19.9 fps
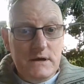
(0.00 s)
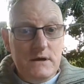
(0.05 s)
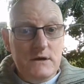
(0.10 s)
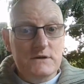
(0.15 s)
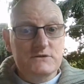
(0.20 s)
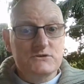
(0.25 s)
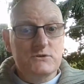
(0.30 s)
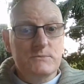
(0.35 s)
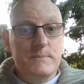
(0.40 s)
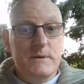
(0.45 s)

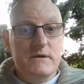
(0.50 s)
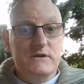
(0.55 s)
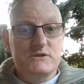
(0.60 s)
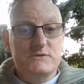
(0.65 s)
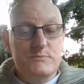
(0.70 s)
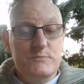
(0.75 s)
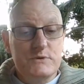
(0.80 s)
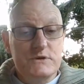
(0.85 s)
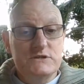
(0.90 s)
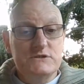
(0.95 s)
Ask your
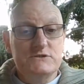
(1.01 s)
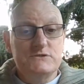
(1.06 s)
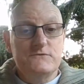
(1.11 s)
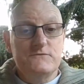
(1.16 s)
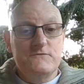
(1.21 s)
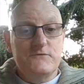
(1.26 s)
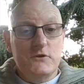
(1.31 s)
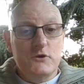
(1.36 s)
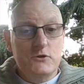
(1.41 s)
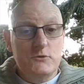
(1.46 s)
parish priest
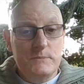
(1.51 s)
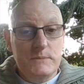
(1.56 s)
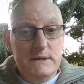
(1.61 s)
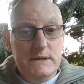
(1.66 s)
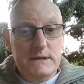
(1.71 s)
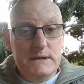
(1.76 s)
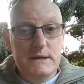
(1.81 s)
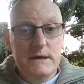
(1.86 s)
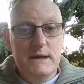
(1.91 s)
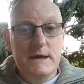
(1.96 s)
to phone
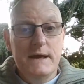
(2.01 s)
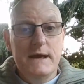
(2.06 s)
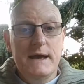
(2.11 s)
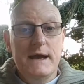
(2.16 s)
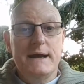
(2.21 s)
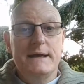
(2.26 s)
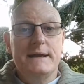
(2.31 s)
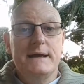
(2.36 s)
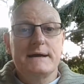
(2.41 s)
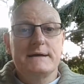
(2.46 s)
me
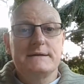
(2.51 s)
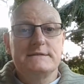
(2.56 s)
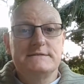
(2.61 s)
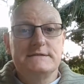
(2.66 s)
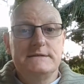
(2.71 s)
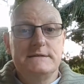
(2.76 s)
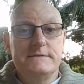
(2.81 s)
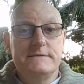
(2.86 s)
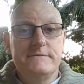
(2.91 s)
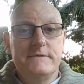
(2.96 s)
and I can
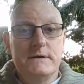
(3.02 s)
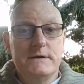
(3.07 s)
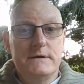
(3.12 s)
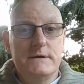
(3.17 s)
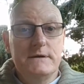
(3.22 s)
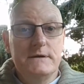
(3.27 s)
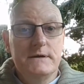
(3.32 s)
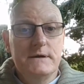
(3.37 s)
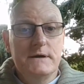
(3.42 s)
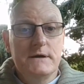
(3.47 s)
deliver
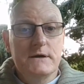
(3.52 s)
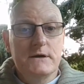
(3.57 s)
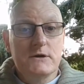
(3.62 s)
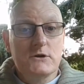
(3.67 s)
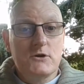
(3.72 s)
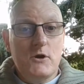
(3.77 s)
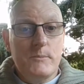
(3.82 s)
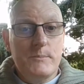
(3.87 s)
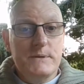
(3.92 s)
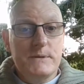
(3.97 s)

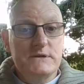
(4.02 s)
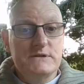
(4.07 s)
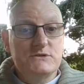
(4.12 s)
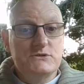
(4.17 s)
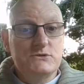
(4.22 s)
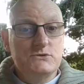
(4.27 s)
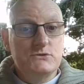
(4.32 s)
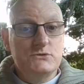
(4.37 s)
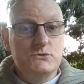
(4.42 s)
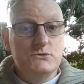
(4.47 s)

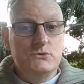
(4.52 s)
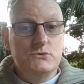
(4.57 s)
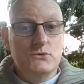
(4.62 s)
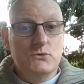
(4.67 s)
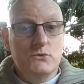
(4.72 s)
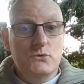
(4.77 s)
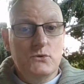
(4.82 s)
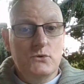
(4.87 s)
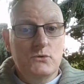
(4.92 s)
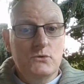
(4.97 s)
copies to
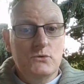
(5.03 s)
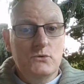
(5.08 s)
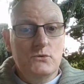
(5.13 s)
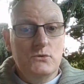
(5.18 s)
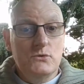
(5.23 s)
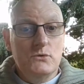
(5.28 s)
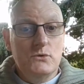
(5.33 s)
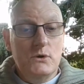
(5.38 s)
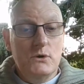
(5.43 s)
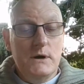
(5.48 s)
your
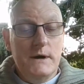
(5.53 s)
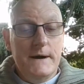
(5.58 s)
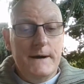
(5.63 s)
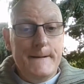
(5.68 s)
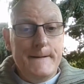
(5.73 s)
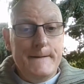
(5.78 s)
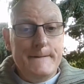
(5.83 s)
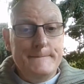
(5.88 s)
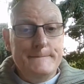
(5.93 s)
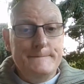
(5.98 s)

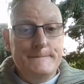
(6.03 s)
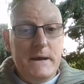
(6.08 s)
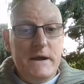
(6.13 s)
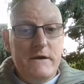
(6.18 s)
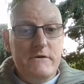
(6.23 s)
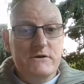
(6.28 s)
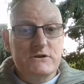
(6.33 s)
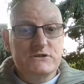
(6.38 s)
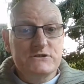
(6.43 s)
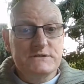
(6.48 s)

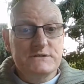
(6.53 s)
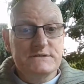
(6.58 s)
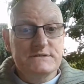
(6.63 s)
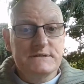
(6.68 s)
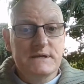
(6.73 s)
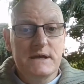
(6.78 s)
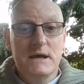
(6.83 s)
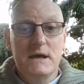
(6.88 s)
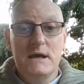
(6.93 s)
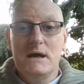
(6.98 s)
parishes.